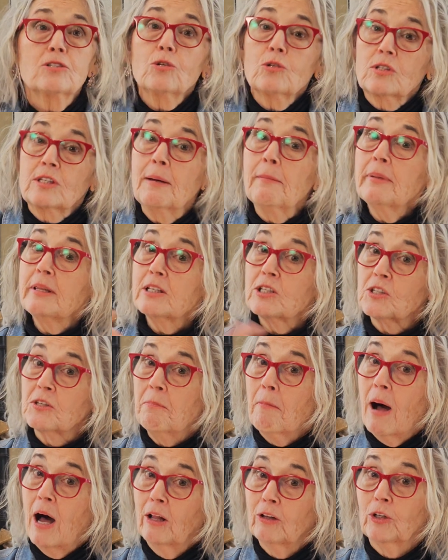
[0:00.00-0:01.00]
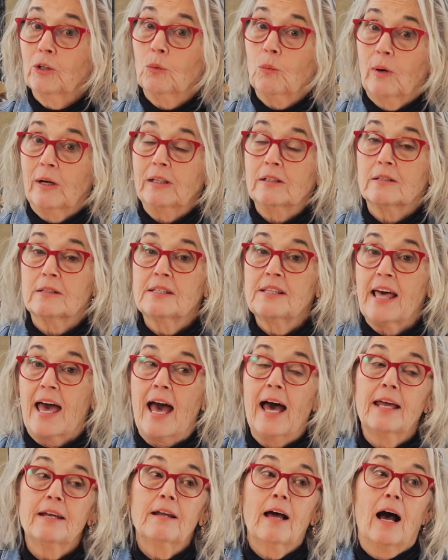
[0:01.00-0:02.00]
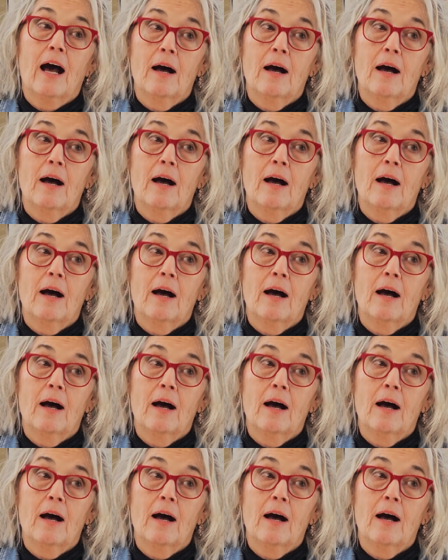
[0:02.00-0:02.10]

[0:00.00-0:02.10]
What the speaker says: So some of the smaller ones that